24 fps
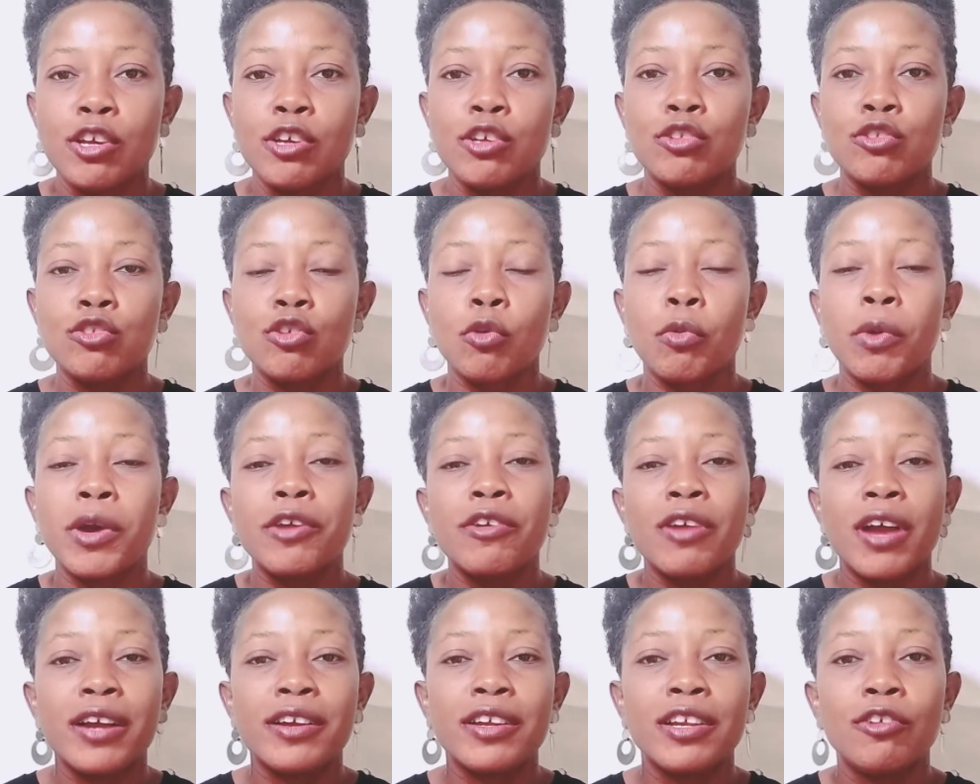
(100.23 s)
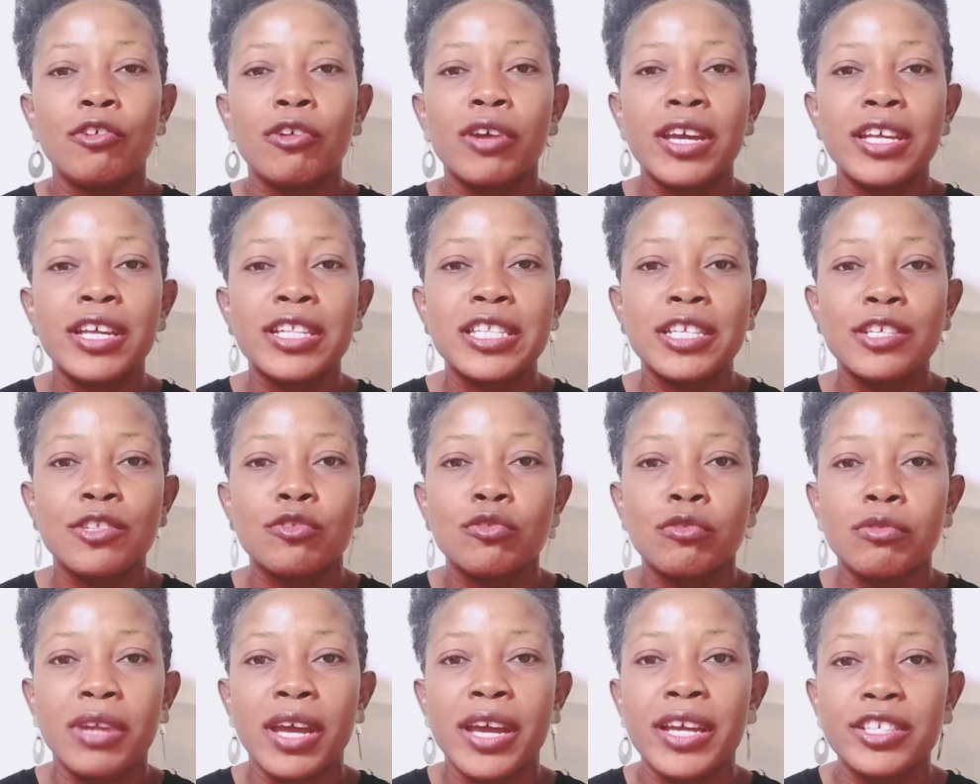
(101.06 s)
So when you are relocating
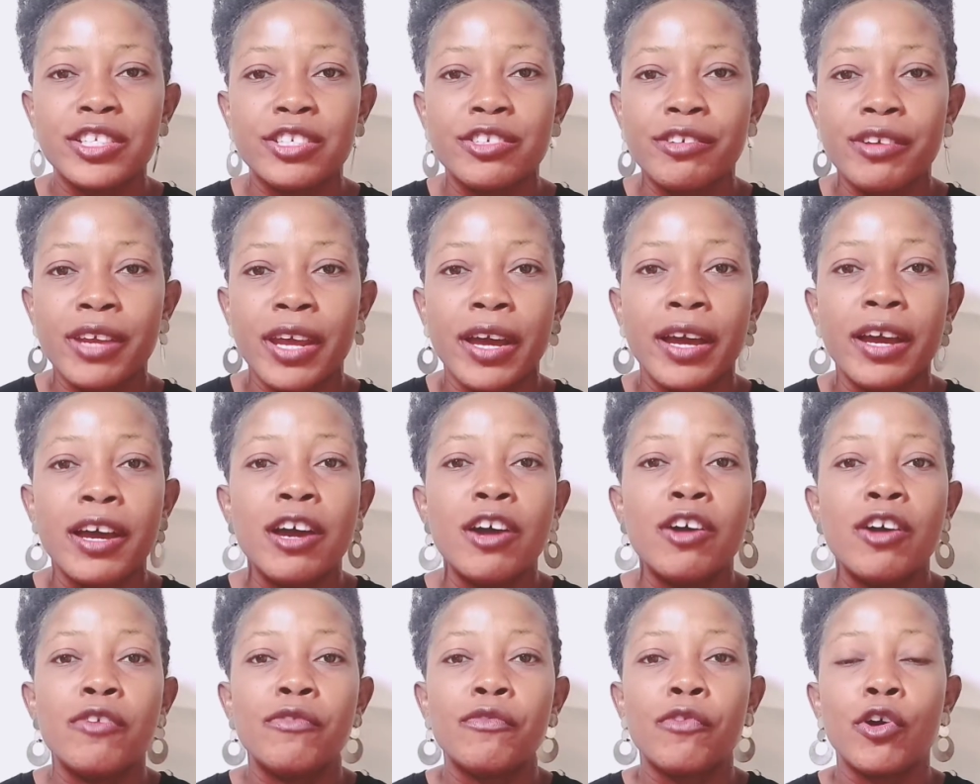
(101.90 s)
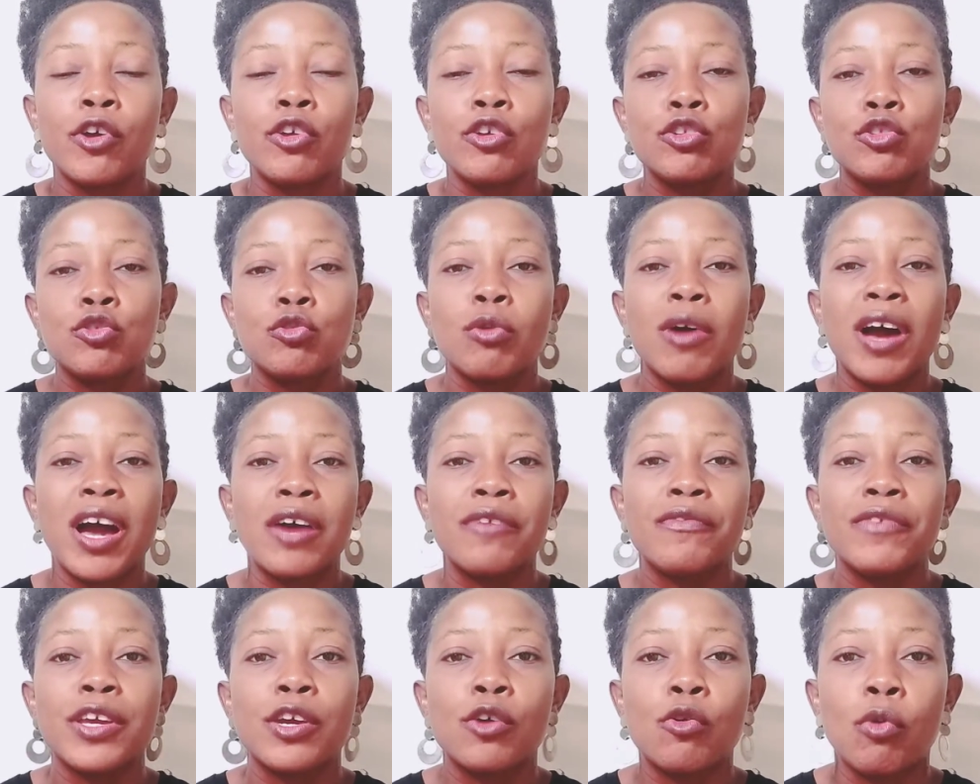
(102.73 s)
to Nigeria, for you to
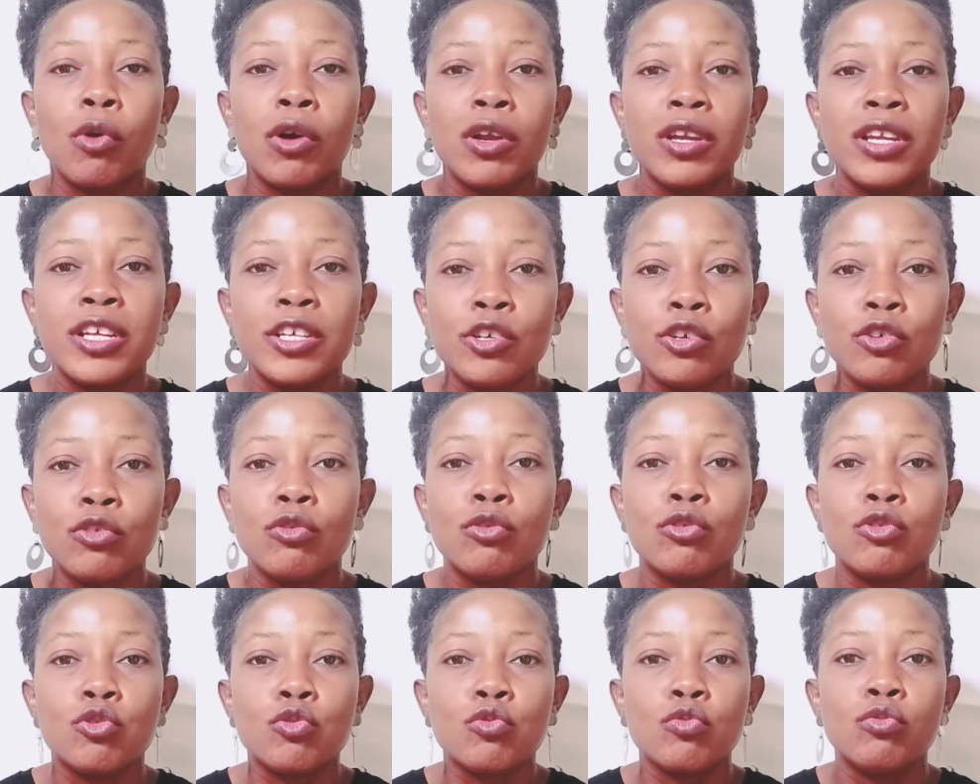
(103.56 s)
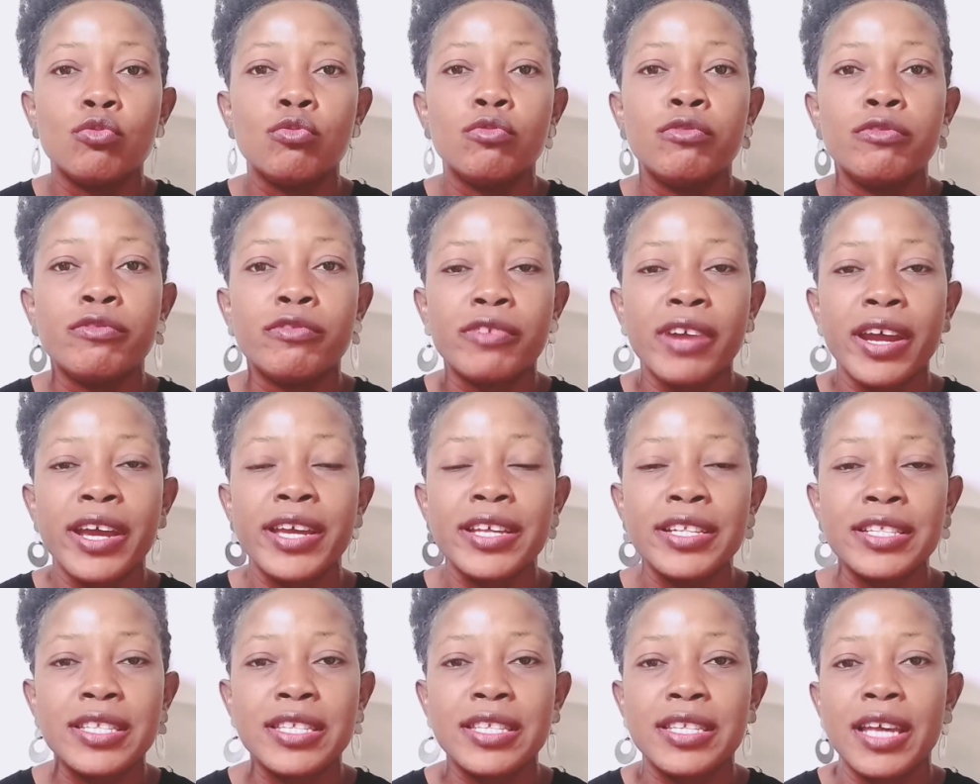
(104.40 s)
have a quality, you know, to
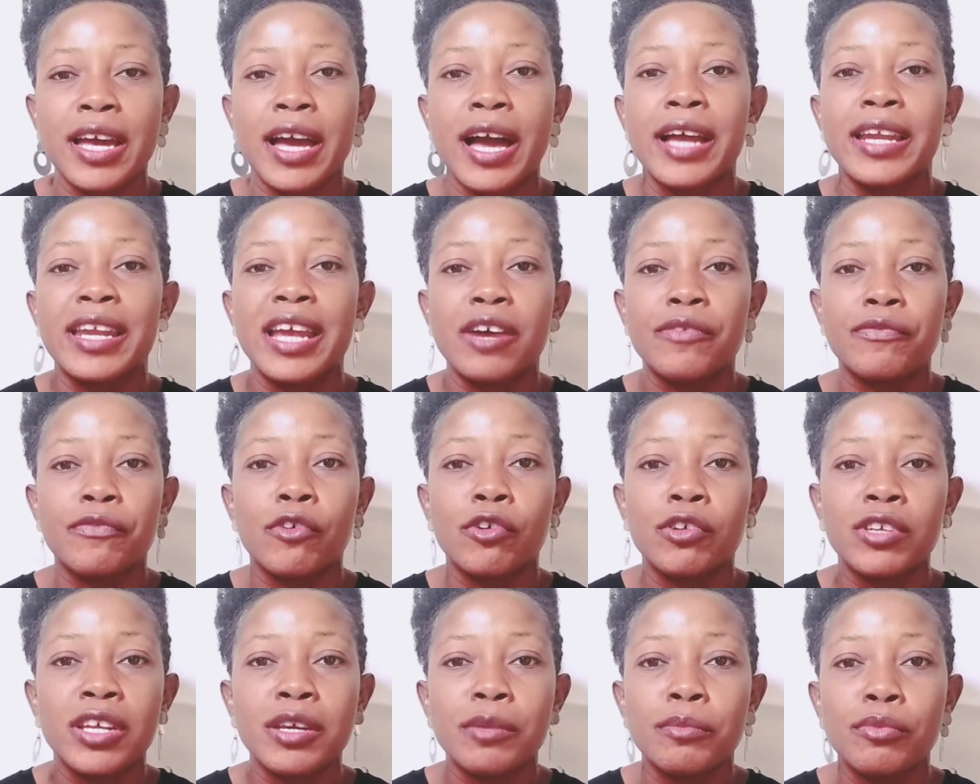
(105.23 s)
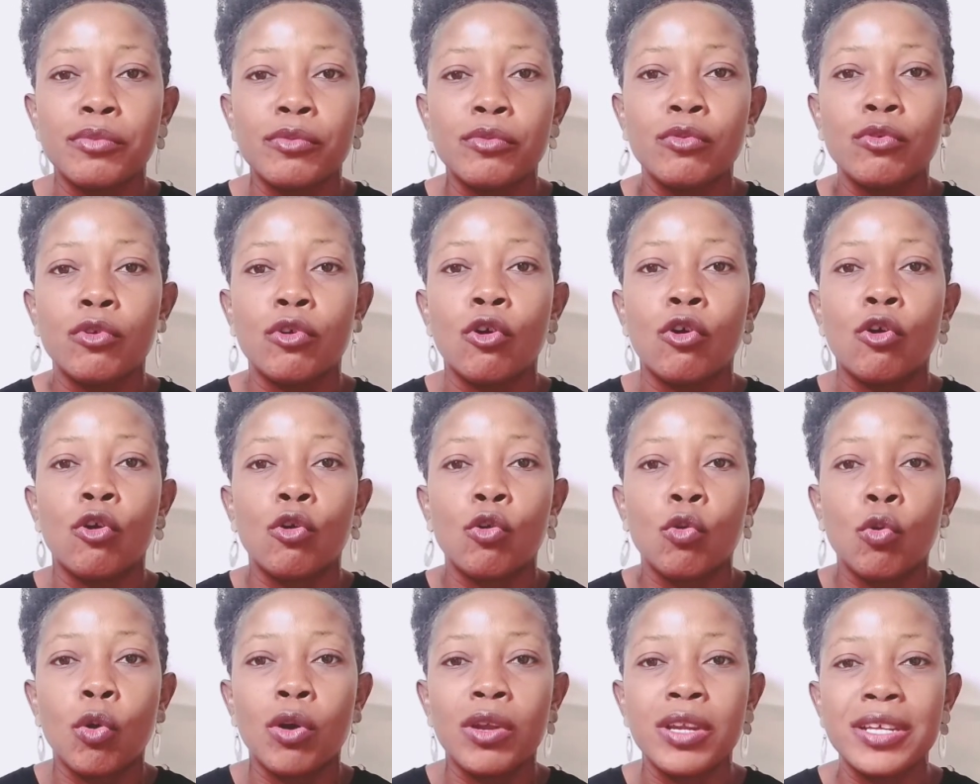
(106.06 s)
rent an affordable
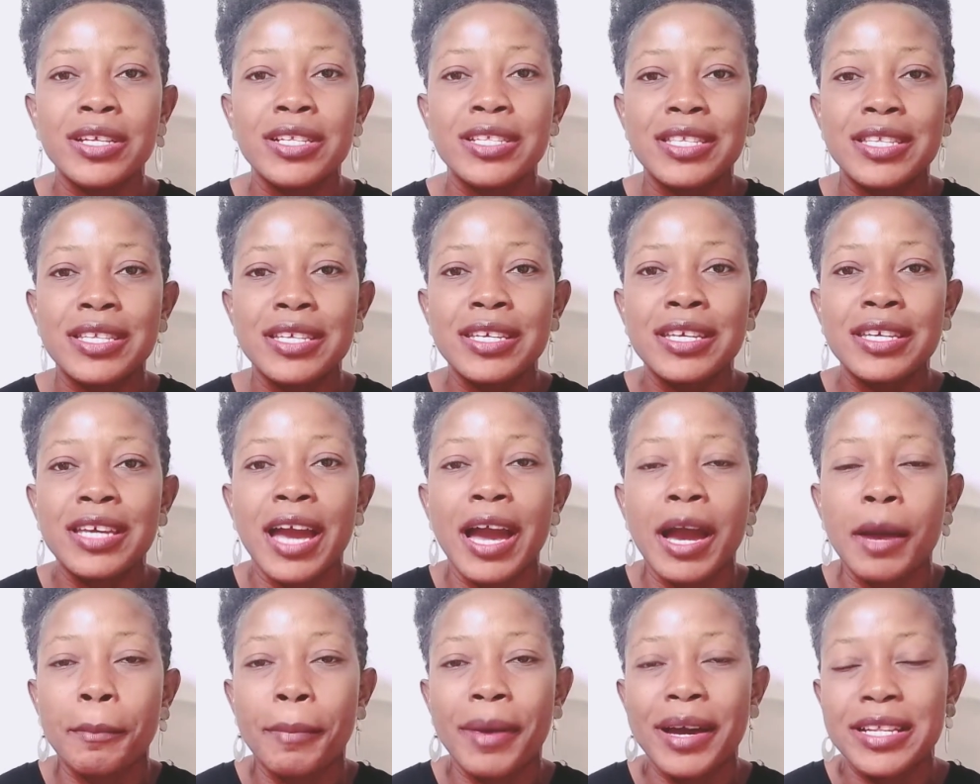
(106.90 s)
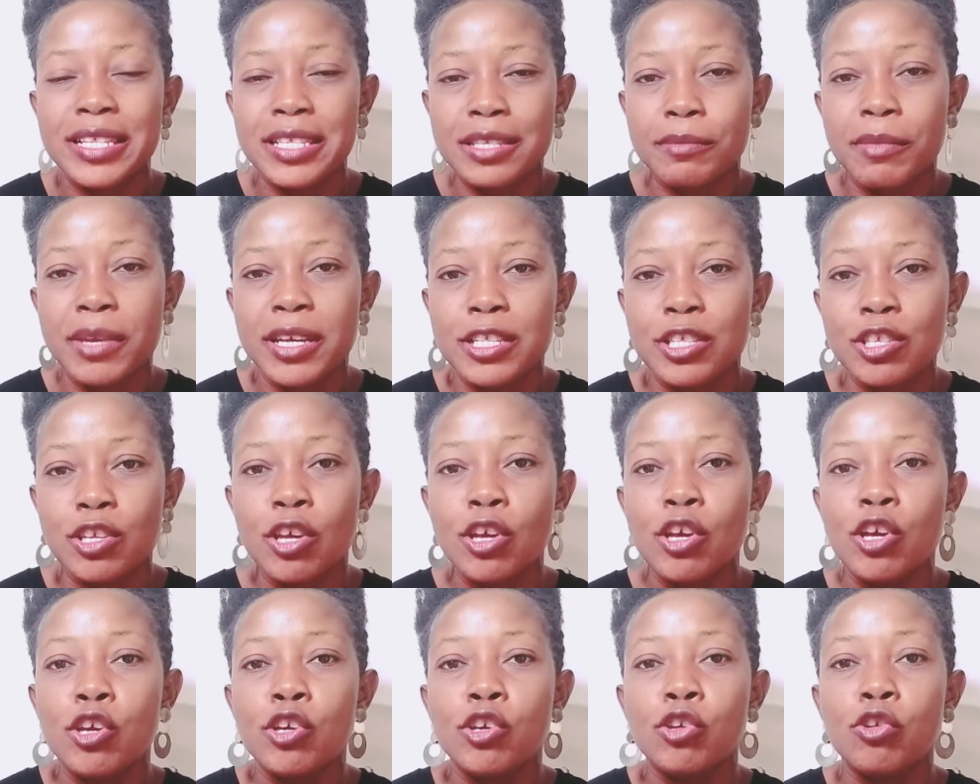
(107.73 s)
or quality apartment,
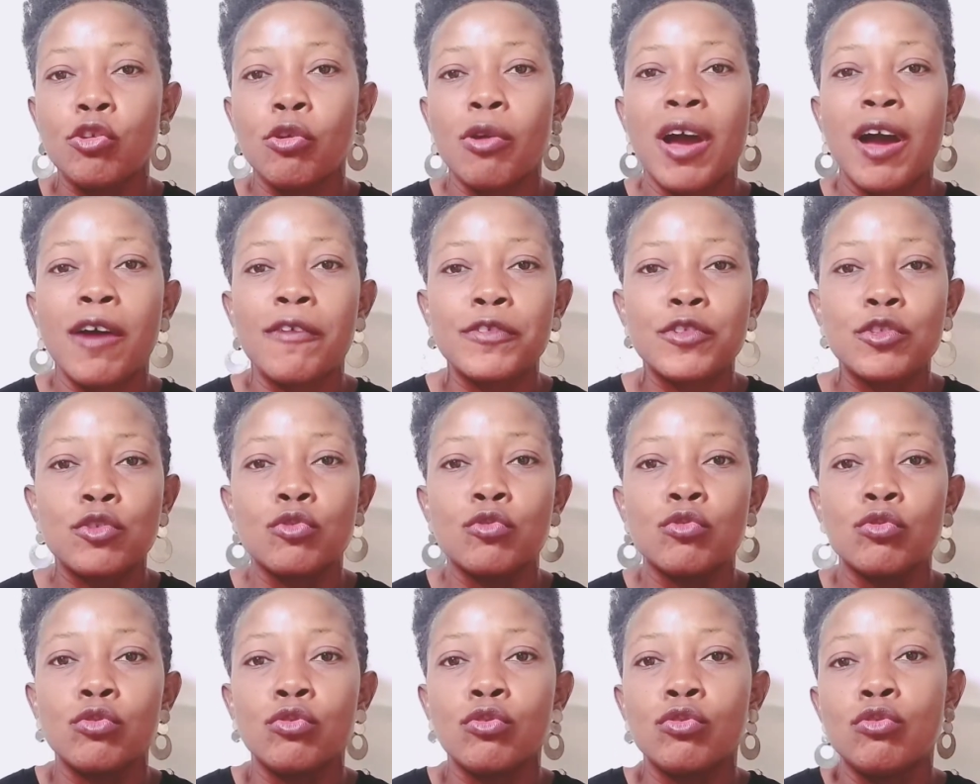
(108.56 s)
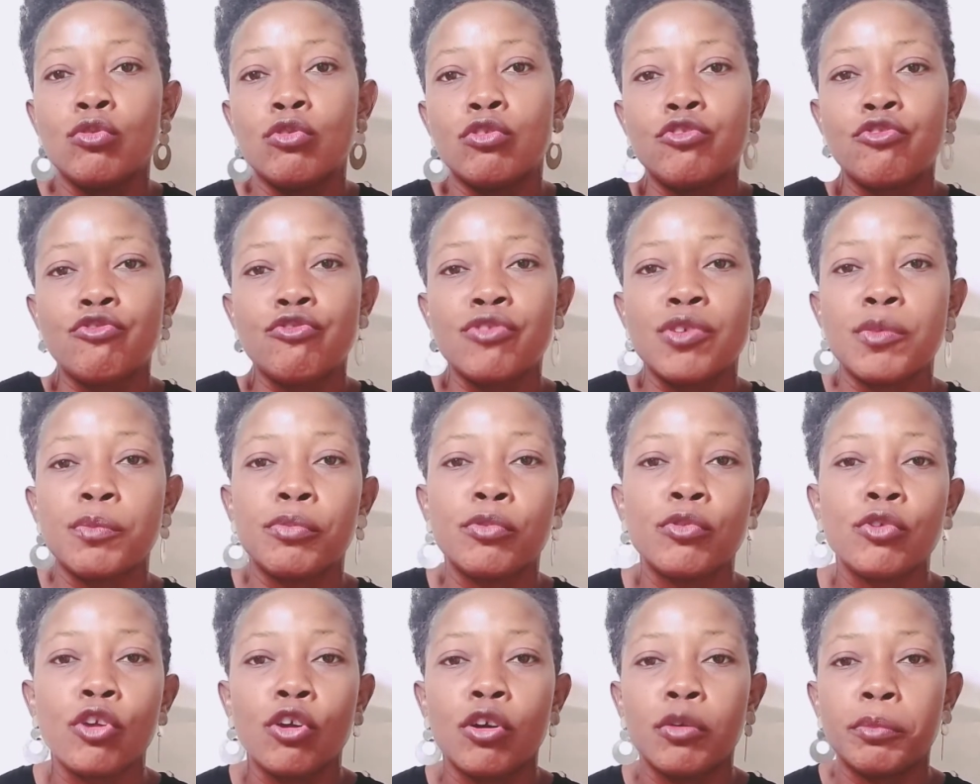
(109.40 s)
you have to, you know,
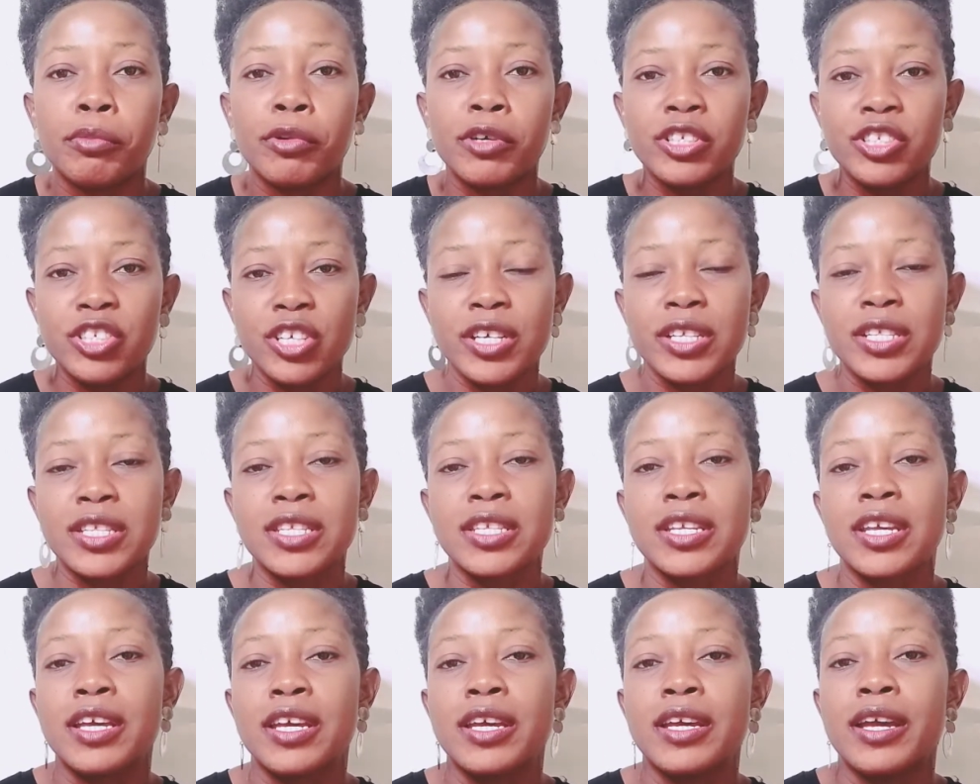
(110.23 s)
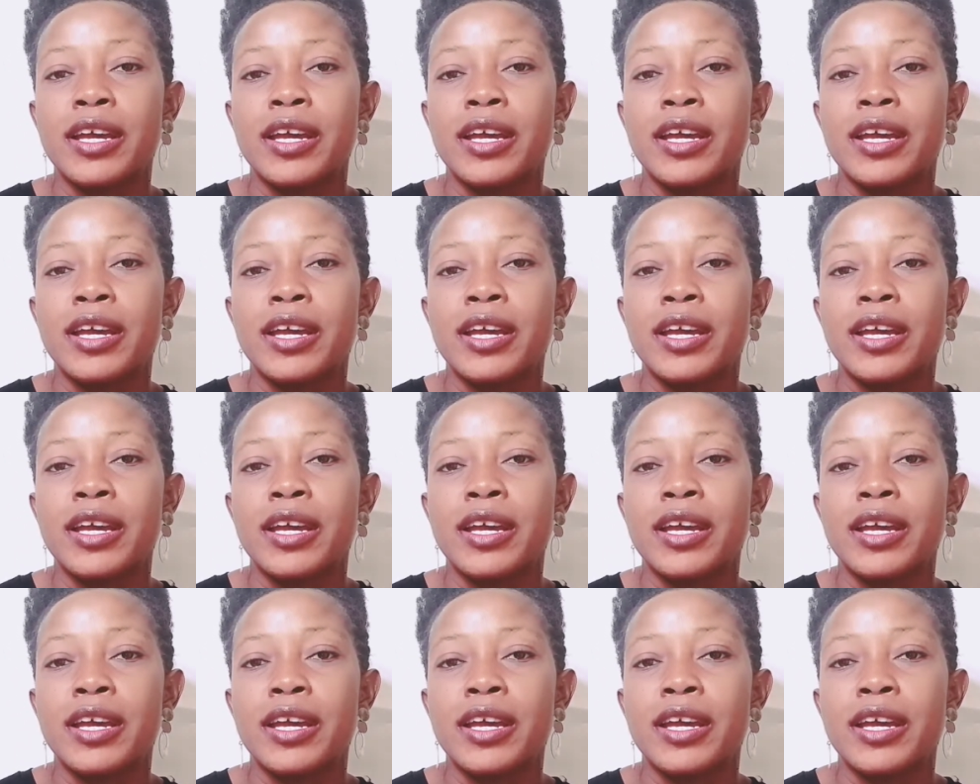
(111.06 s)
triple your budget.